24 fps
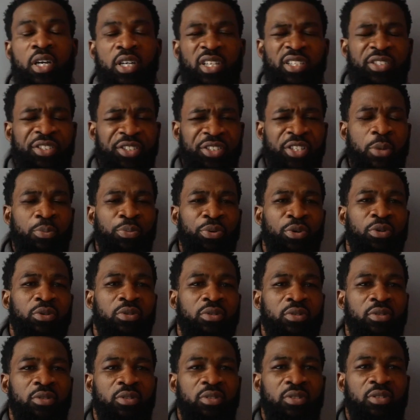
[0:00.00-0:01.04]
It's simple,
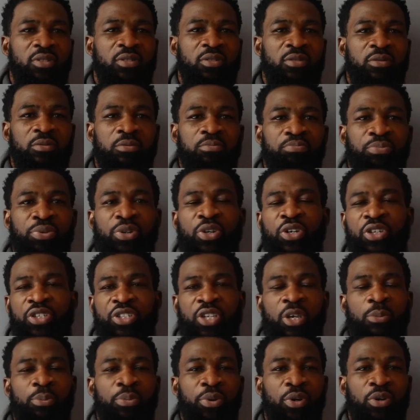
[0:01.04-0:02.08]
pretty
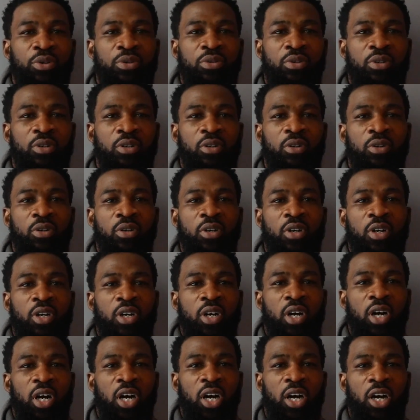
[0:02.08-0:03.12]
simple.
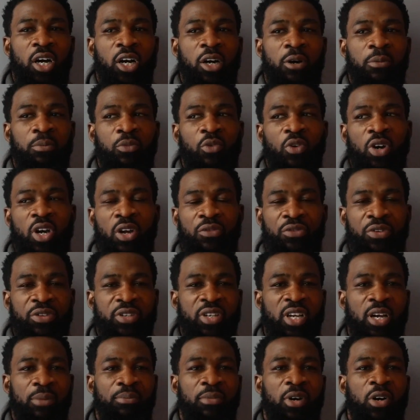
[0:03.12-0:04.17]
Every
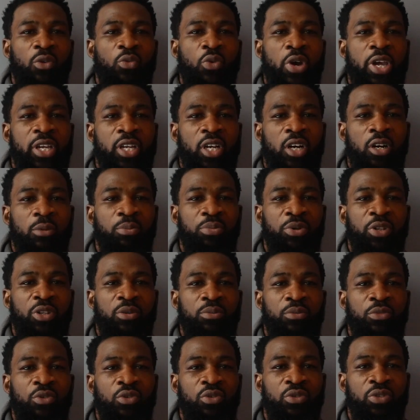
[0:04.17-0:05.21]
time I wake up in the
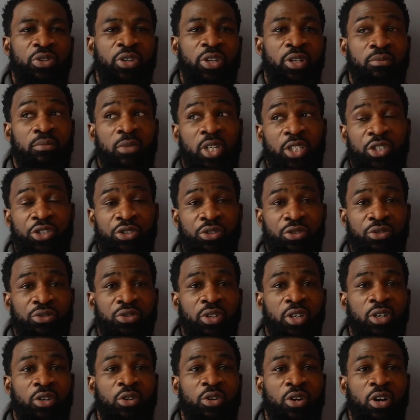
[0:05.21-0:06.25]
morning, my
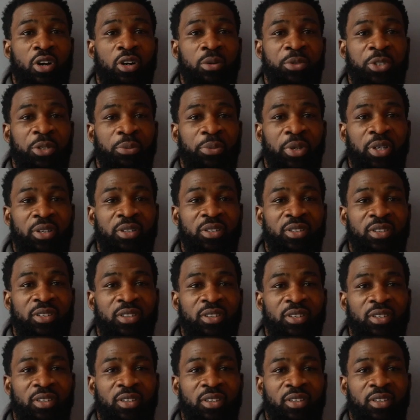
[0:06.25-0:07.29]
children look up to me.
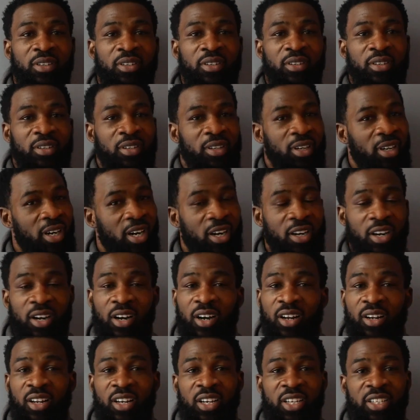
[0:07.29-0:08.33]
I
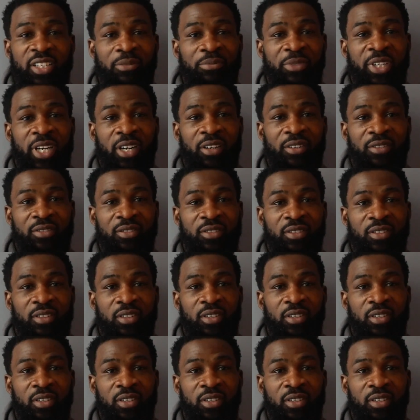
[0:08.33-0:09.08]
can't let them down.